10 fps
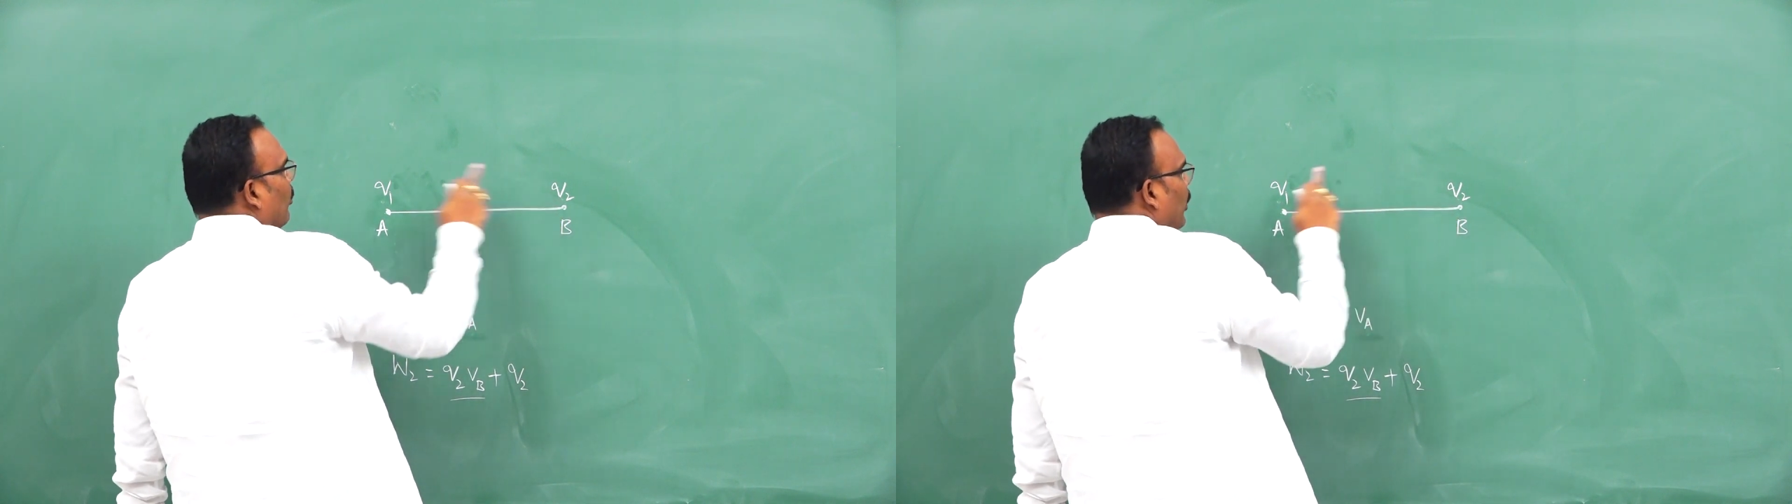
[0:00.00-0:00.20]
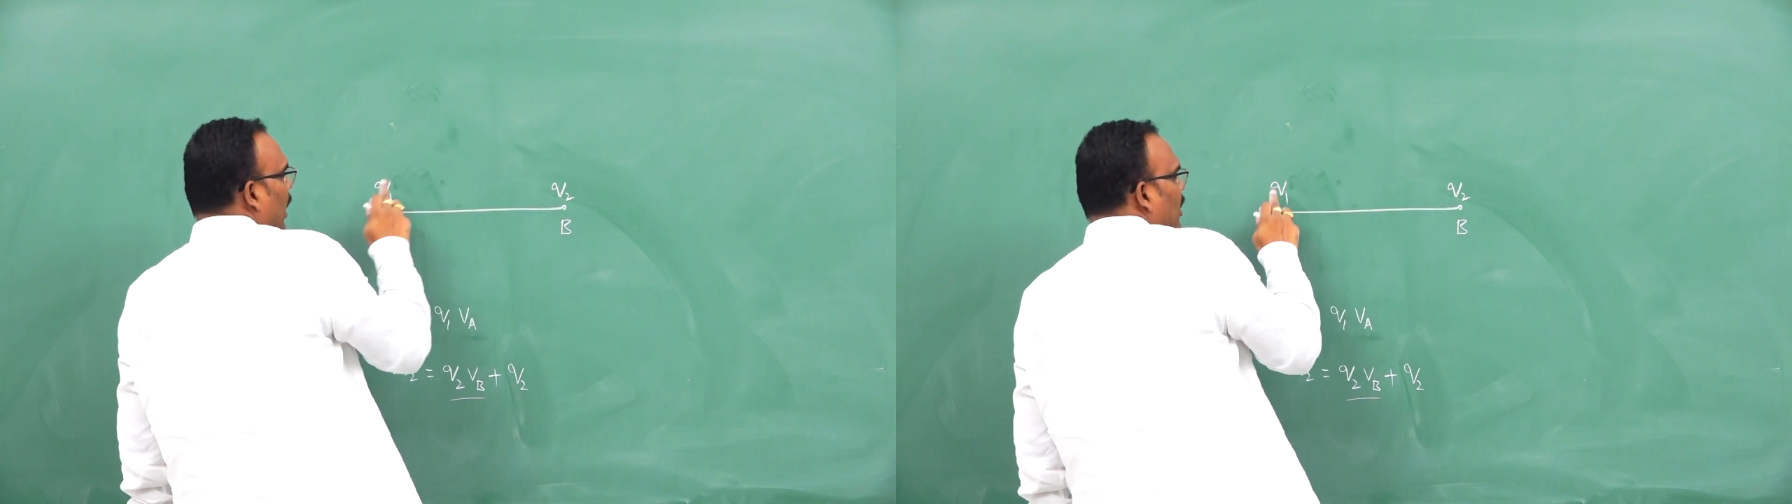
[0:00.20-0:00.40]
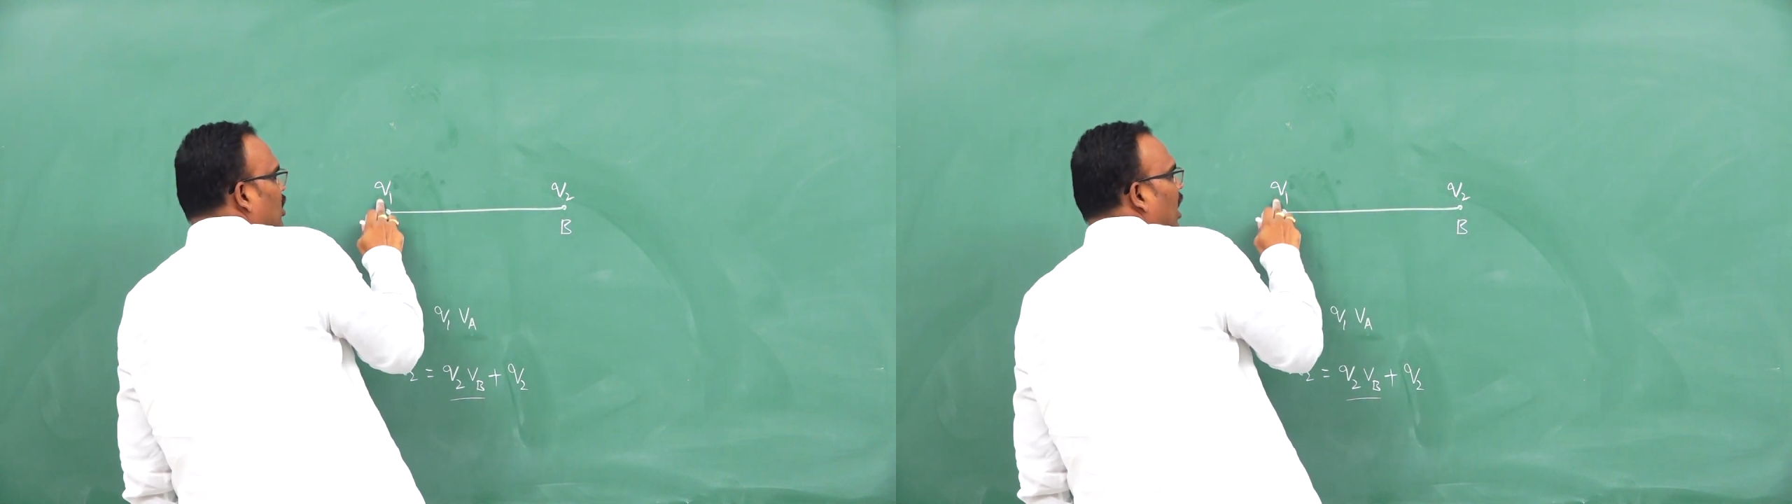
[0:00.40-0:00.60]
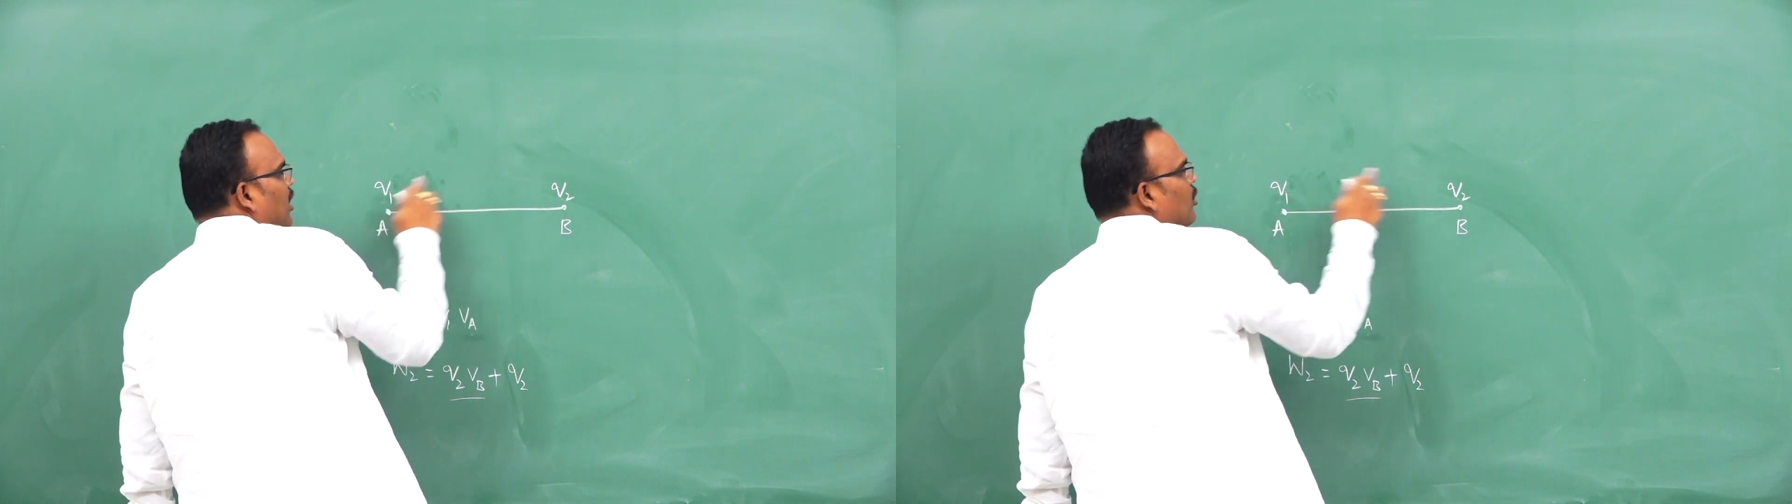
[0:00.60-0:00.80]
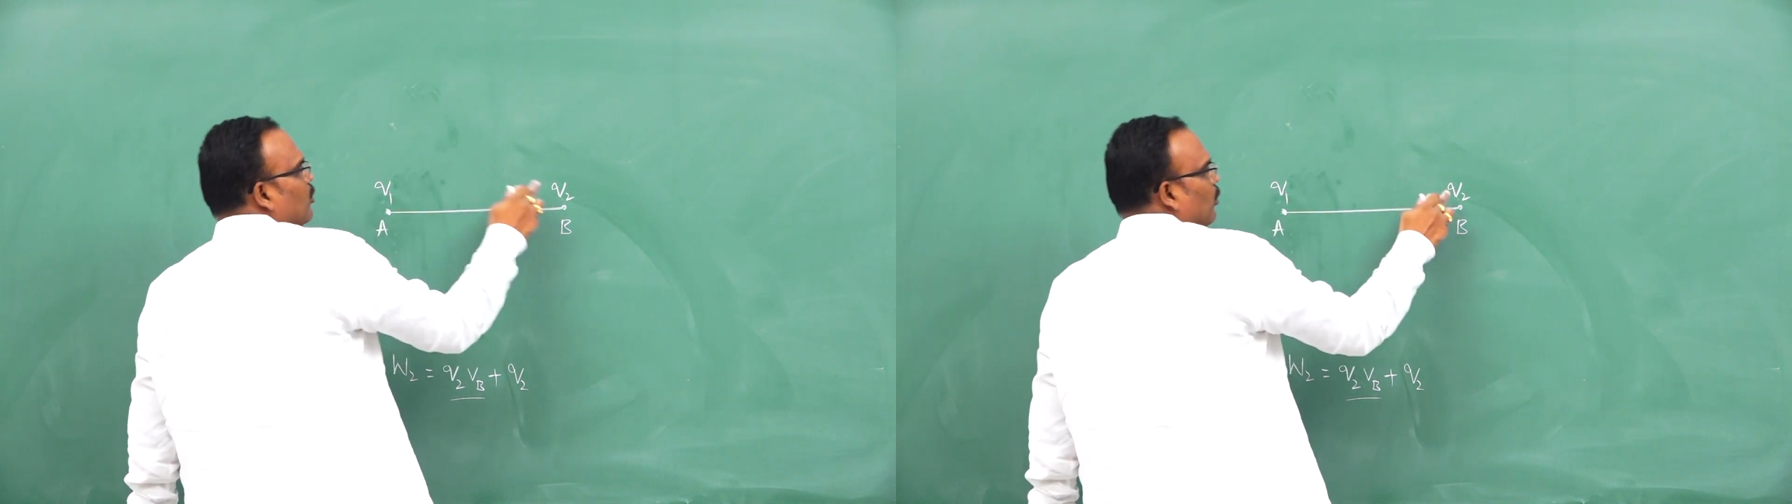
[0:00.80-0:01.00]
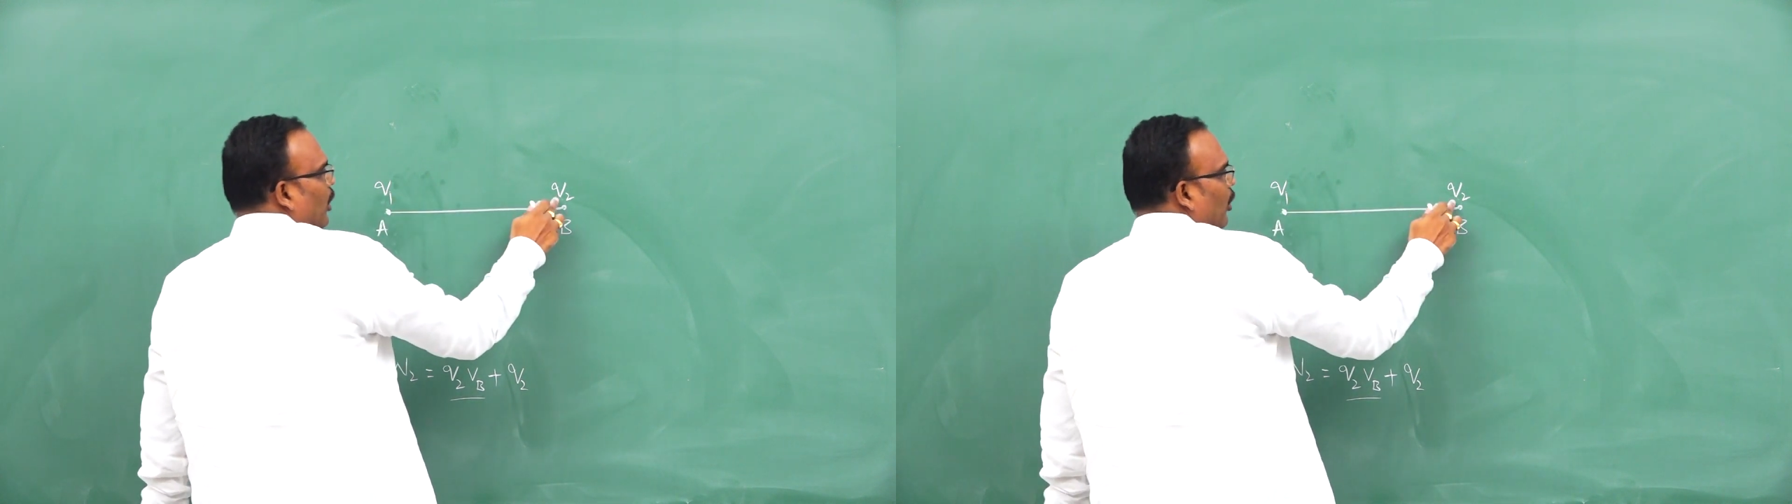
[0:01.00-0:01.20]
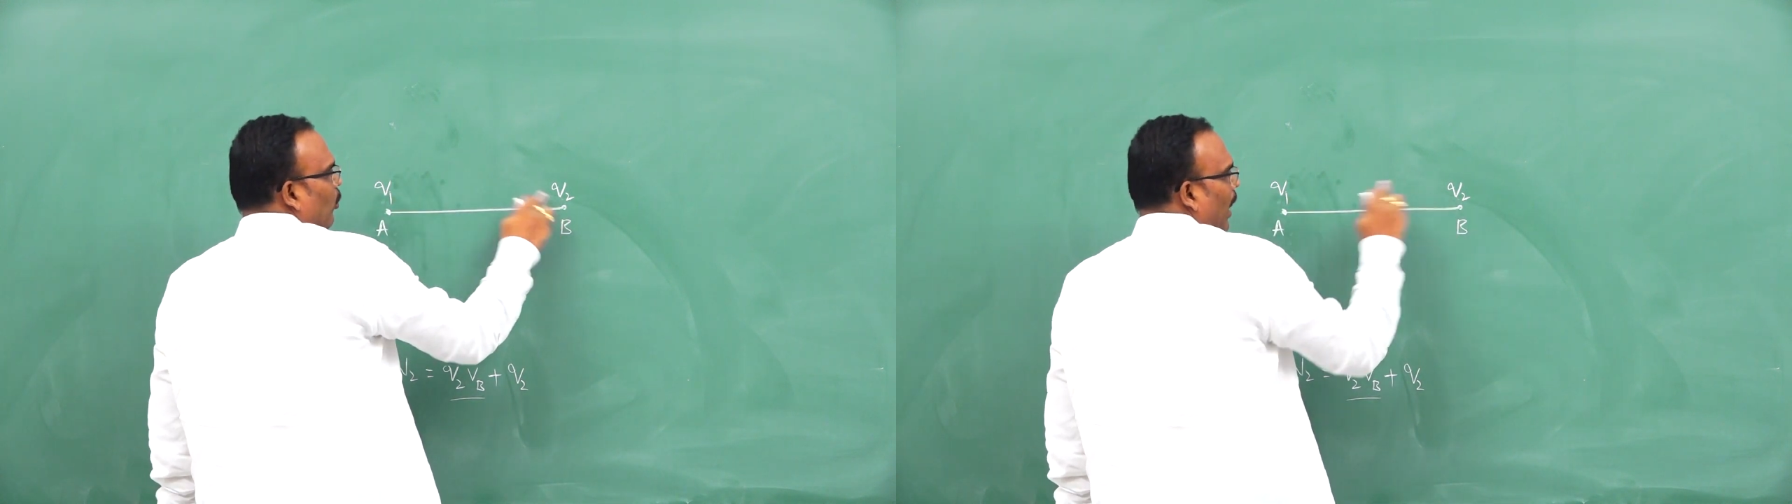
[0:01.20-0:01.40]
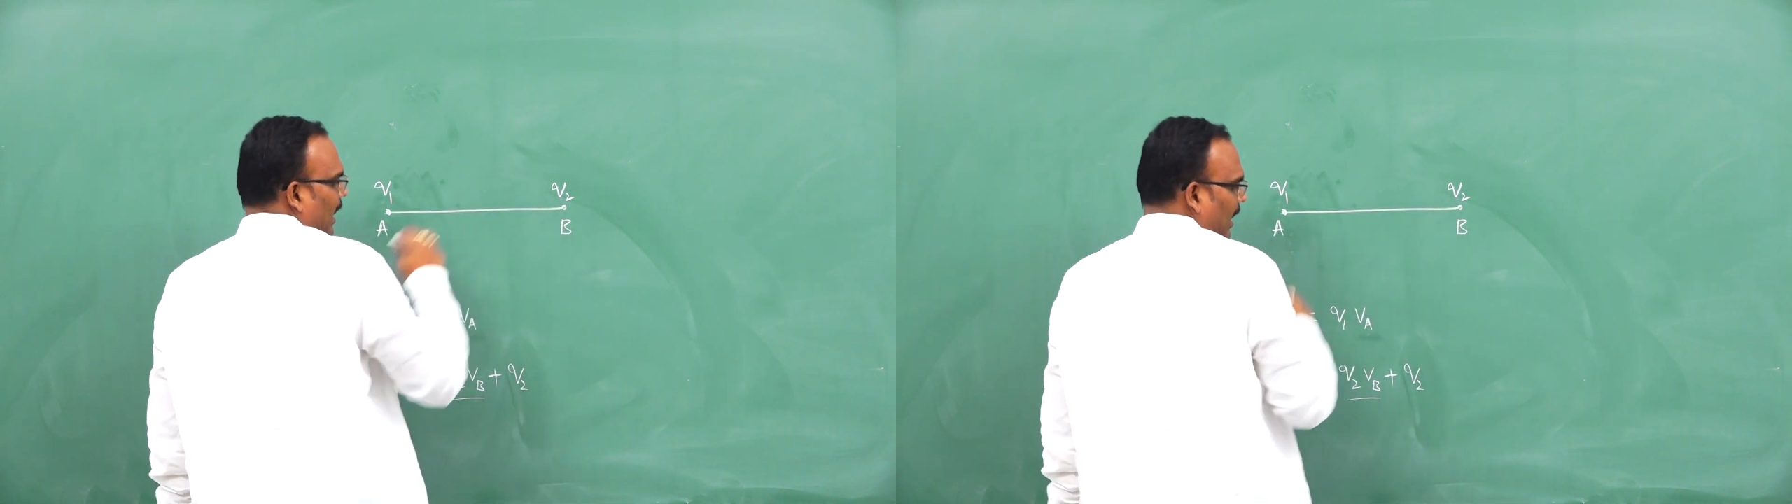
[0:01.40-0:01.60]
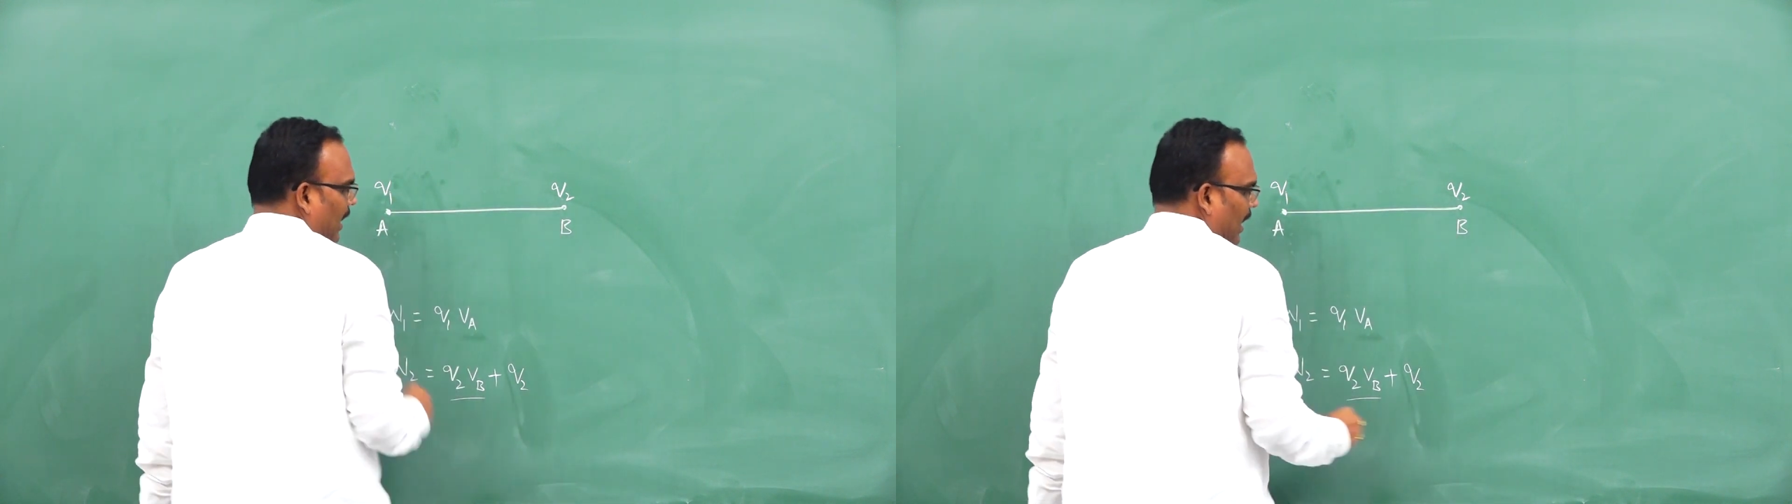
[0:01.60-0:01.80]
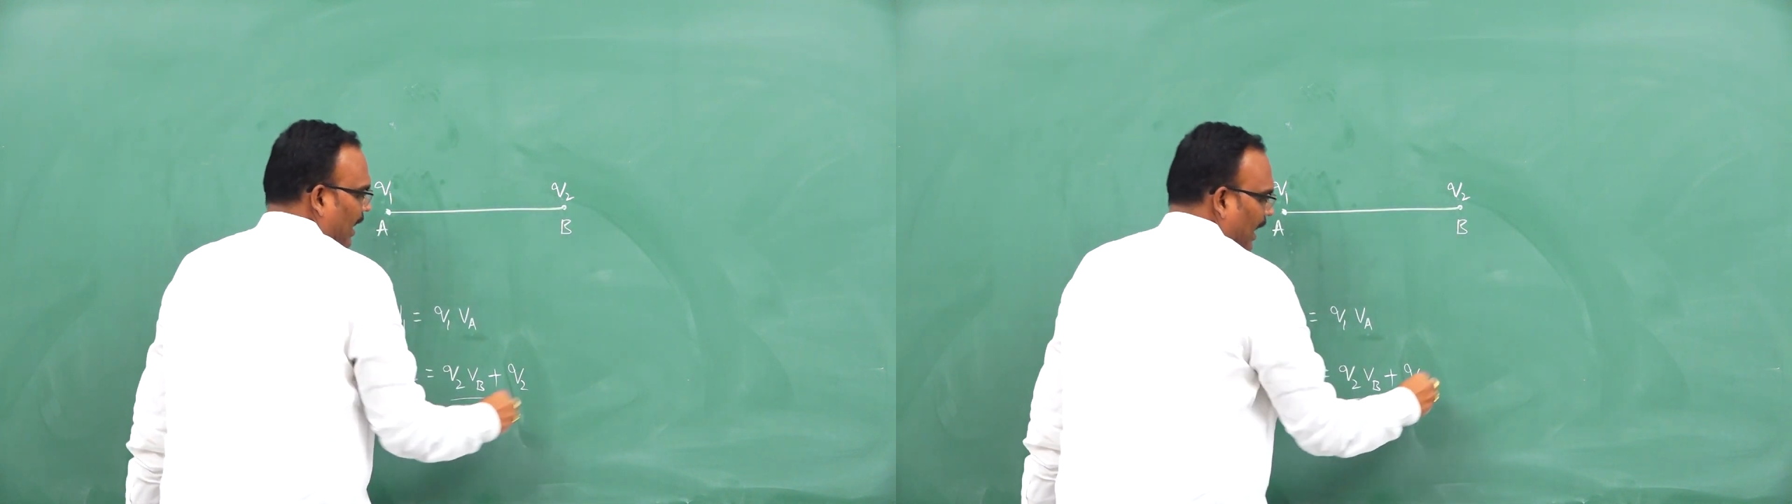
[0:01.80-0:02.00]
potential due to
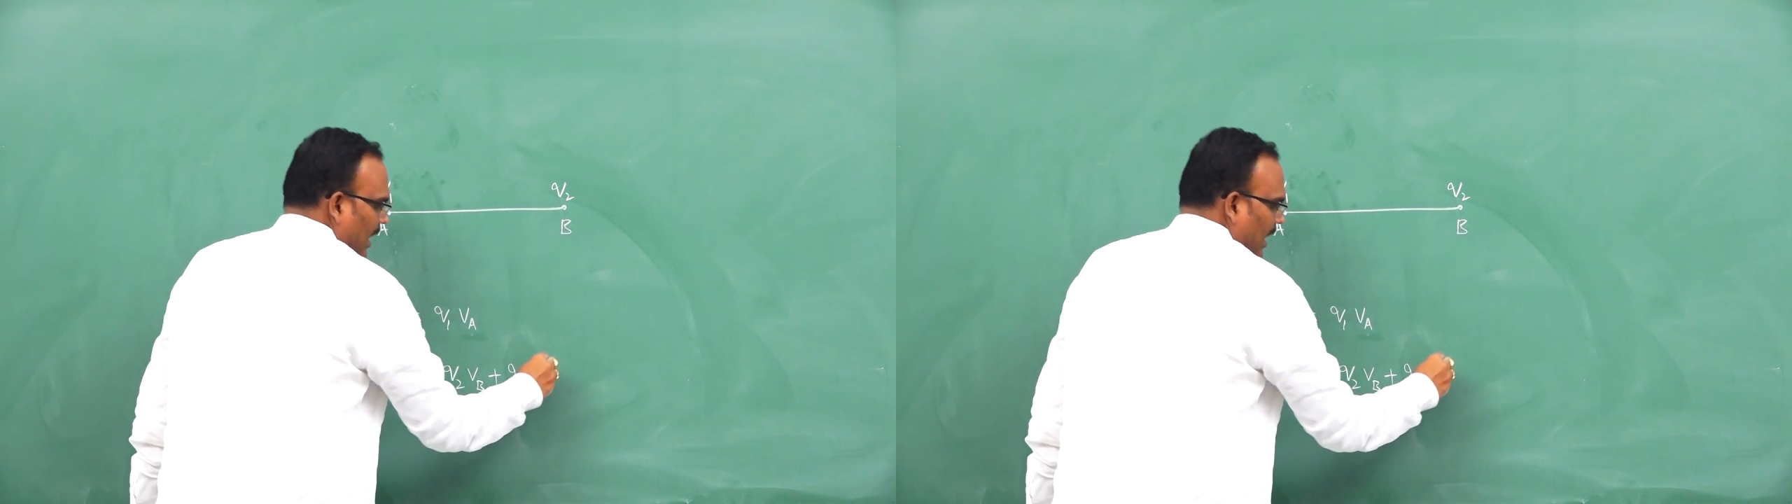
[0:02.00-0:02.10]
Q1